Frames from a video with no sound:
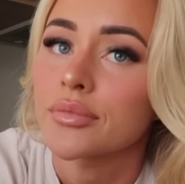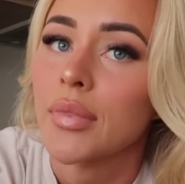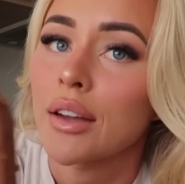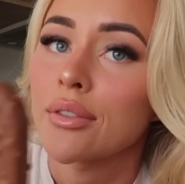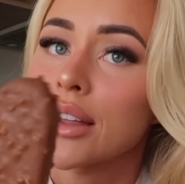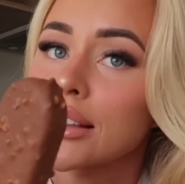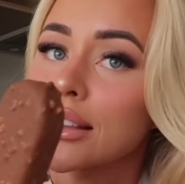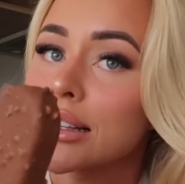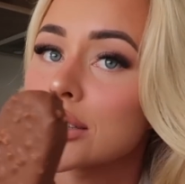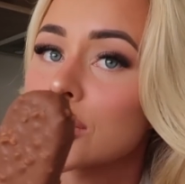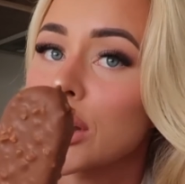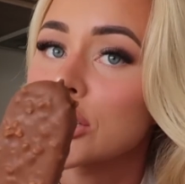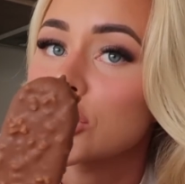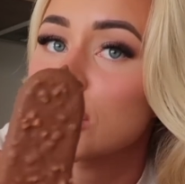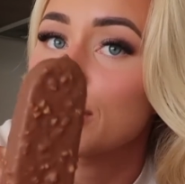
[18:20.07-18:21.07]
They have like these
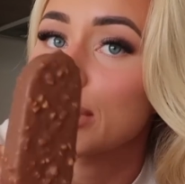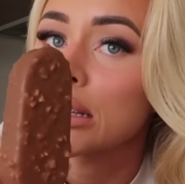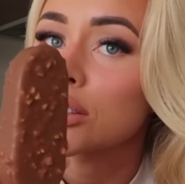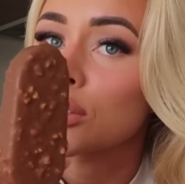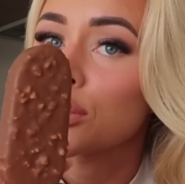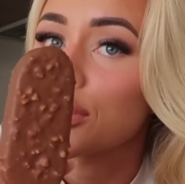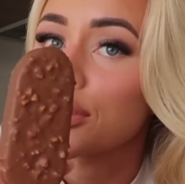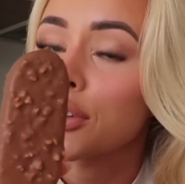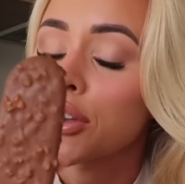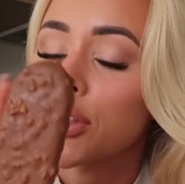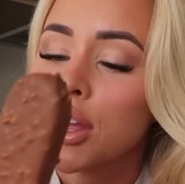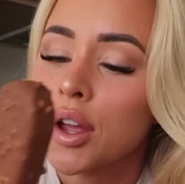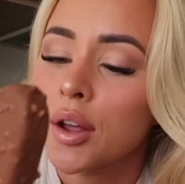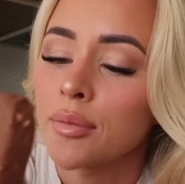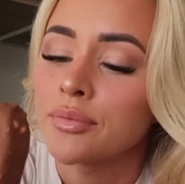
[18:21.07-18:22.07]
crunchy bits all through
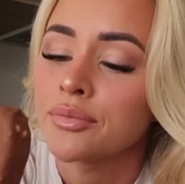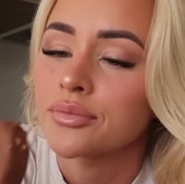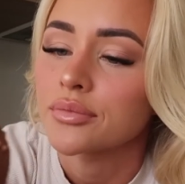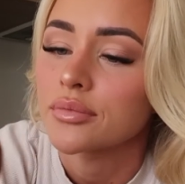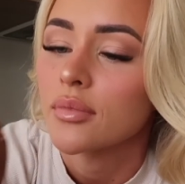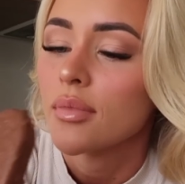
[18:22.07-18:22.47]
them.